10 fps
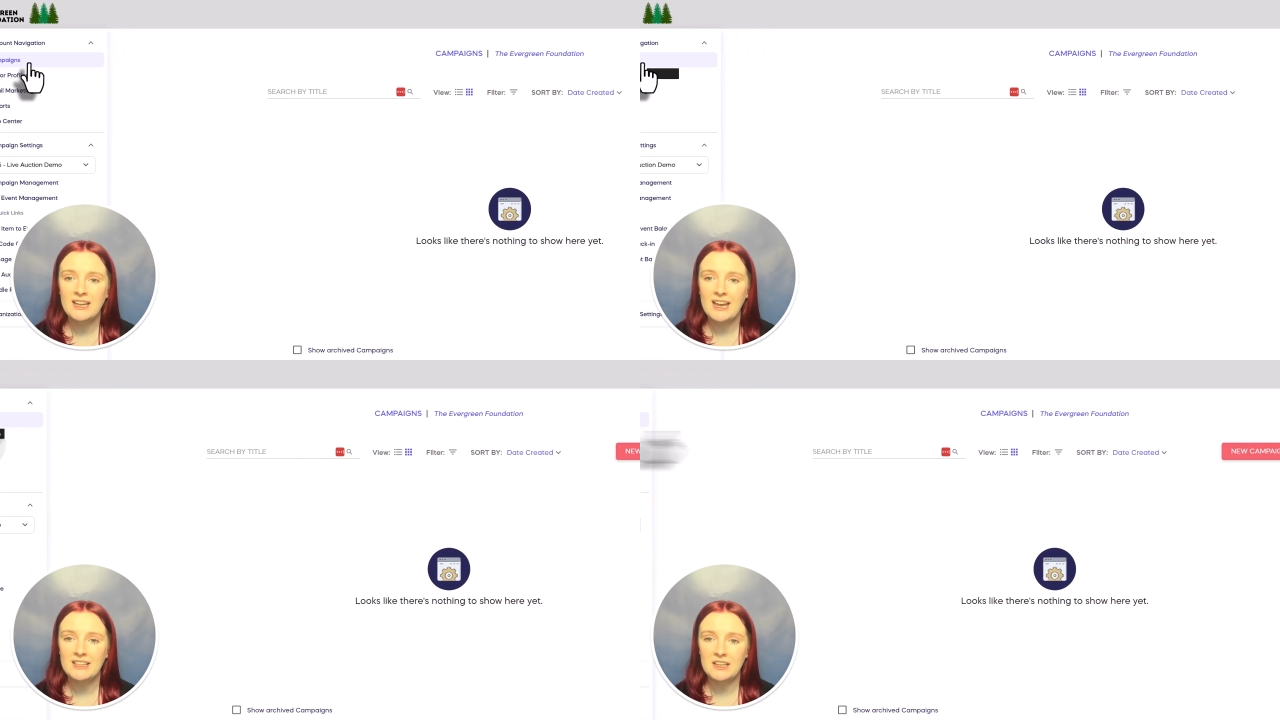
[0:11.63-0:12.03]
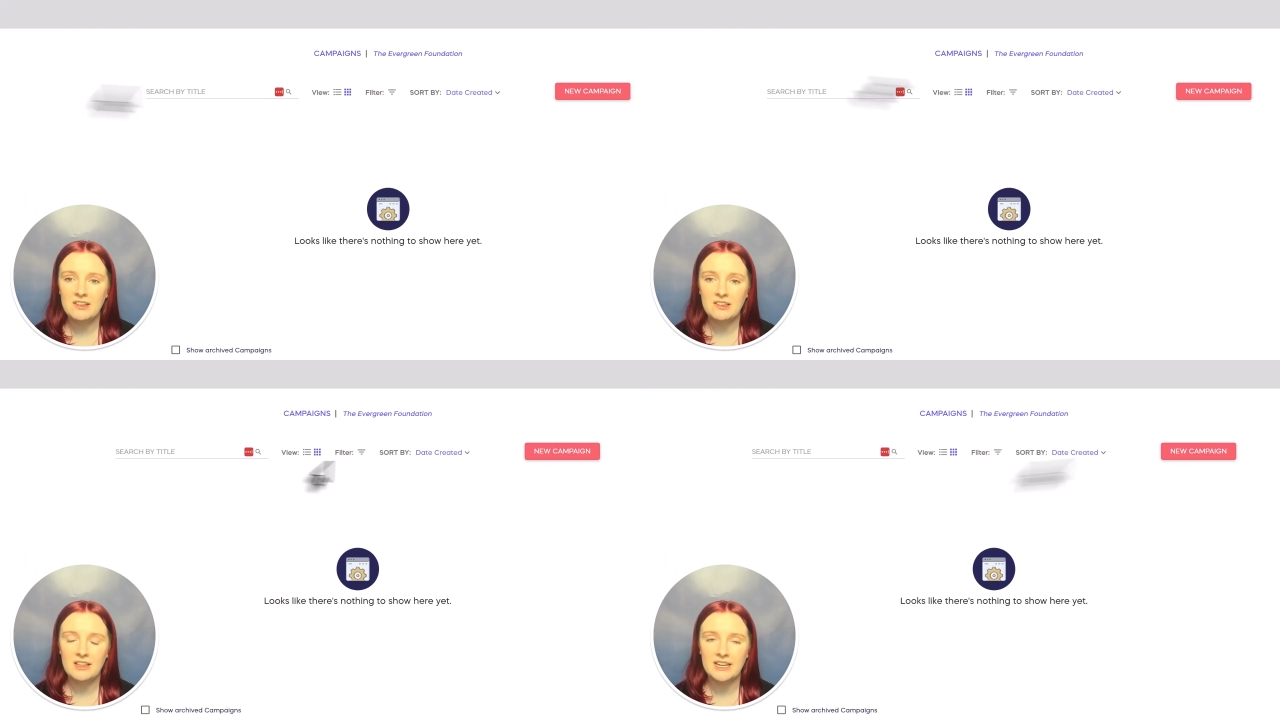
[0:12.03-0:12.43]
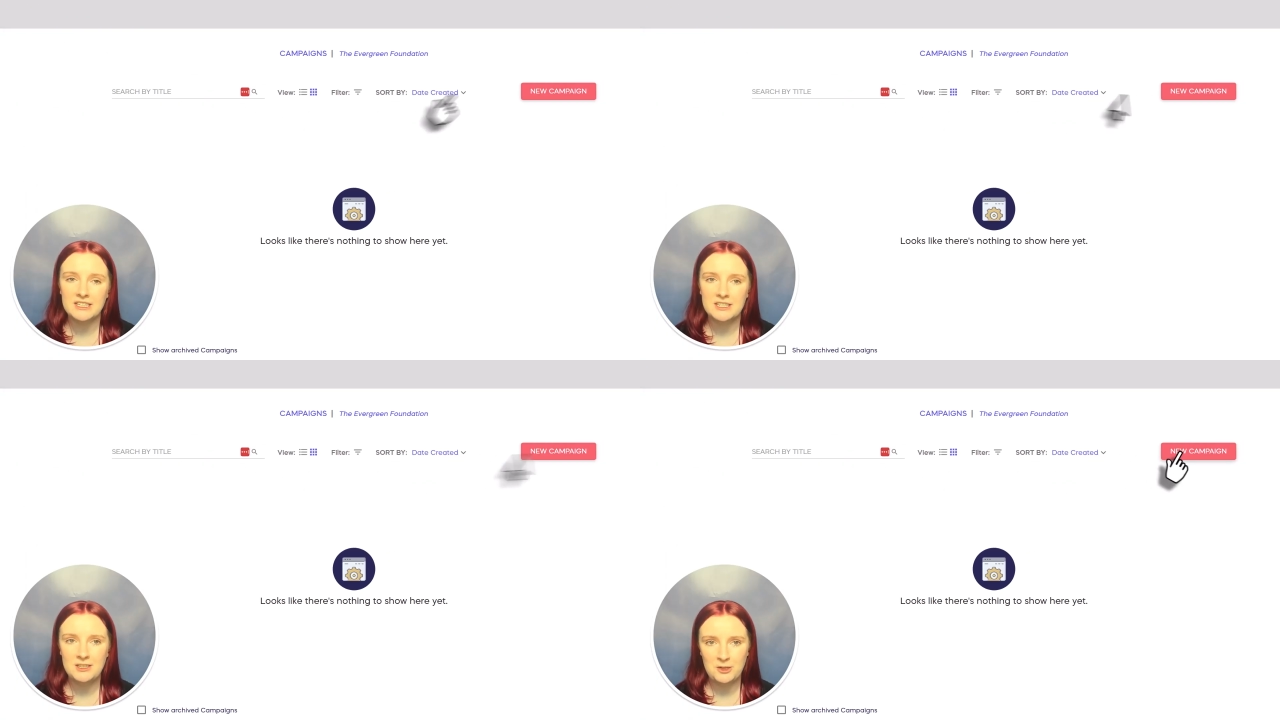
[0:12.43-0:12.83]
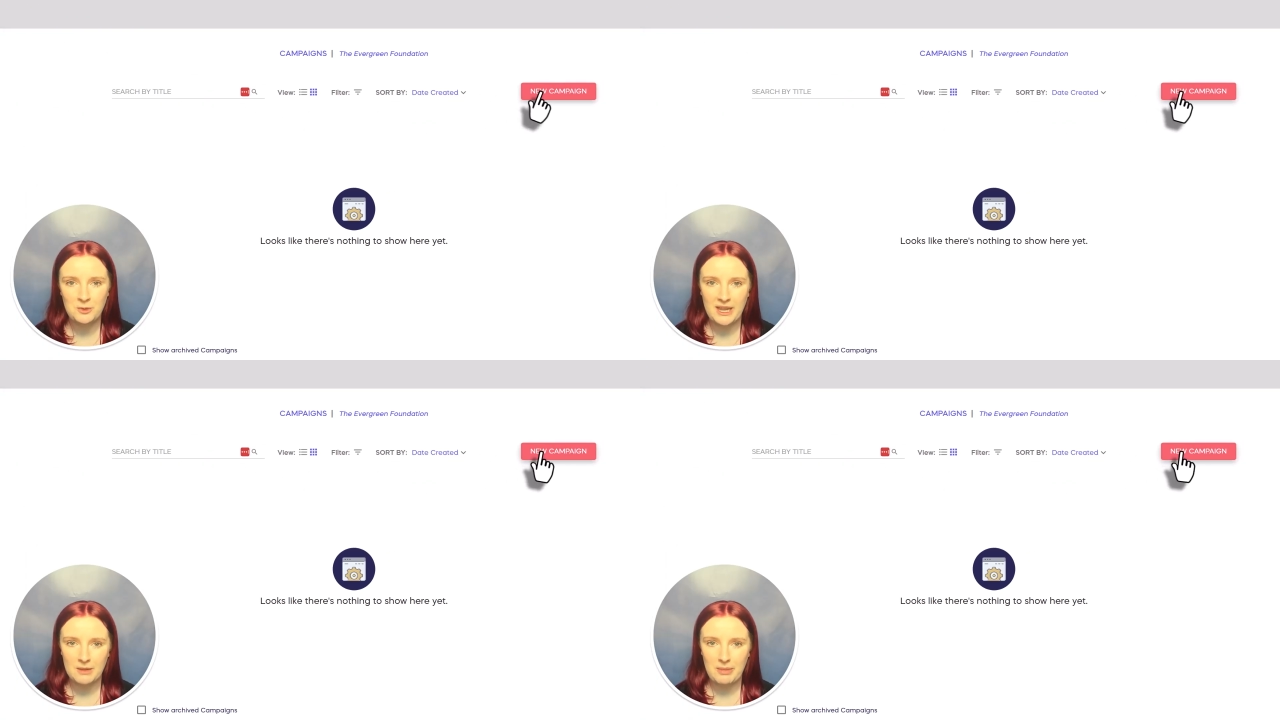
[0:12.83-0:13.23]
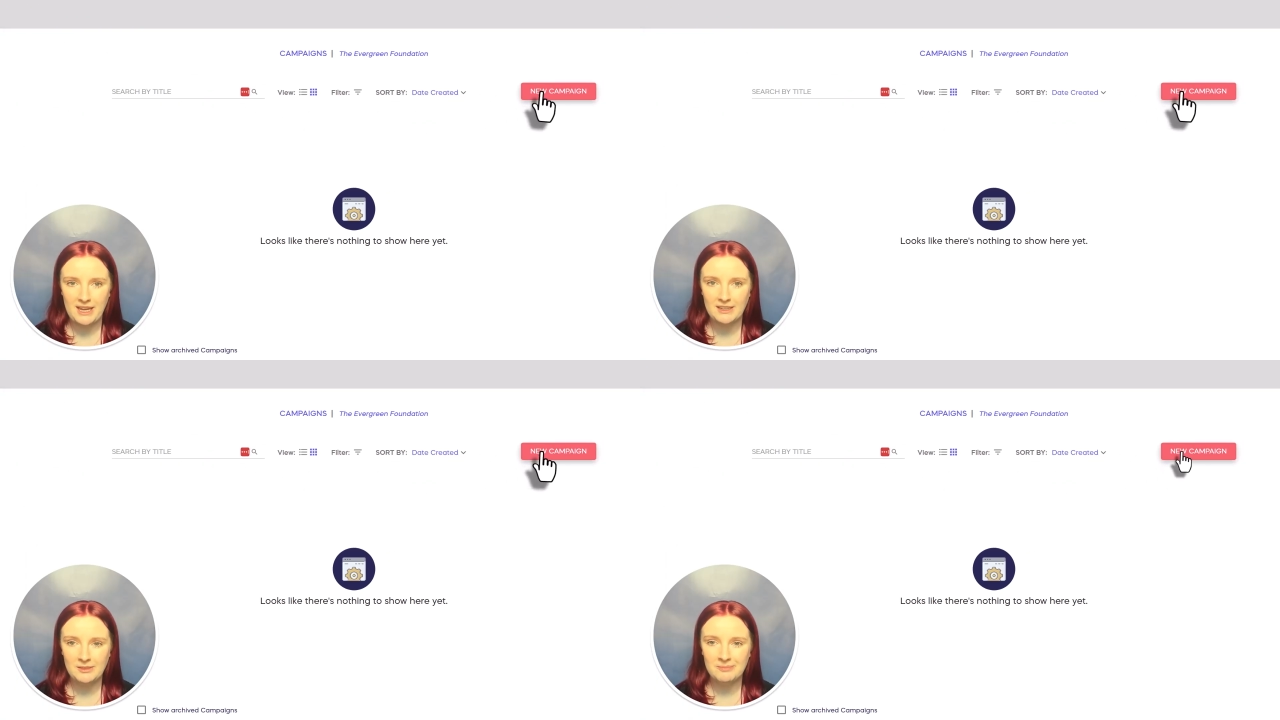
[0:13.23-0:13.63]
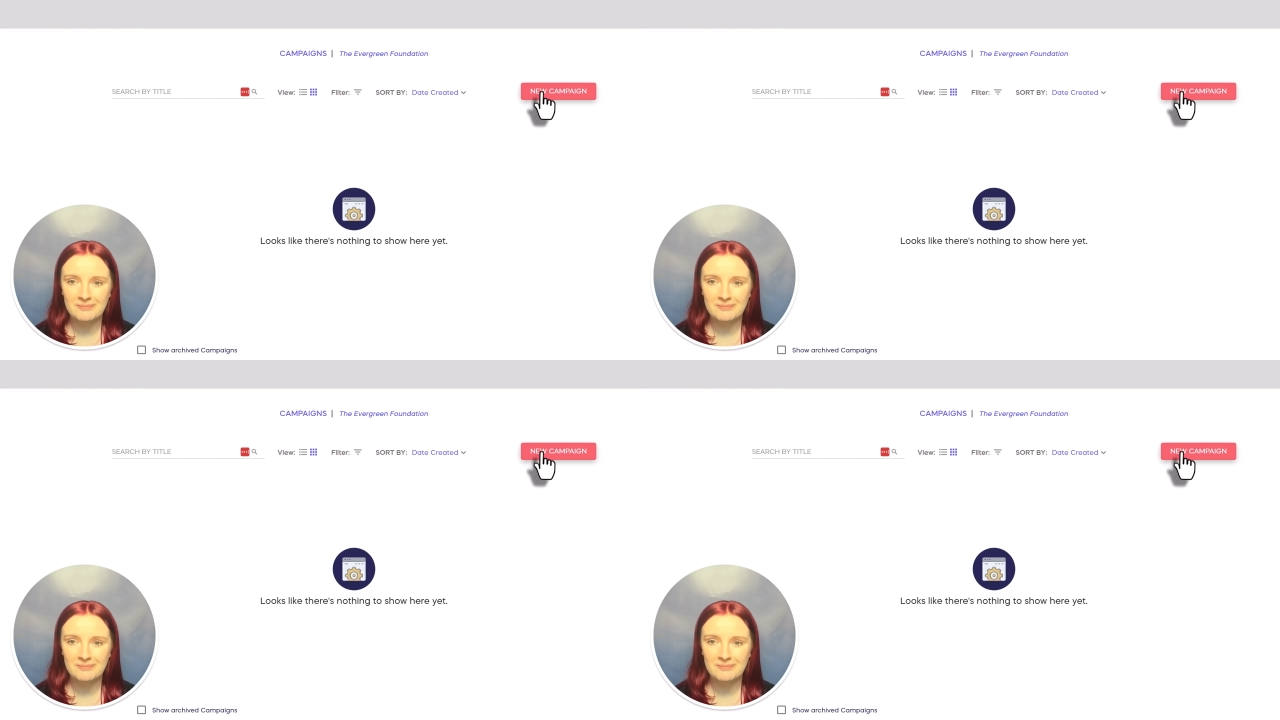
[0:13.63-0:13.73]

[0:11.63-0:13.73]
and then select New Campaign.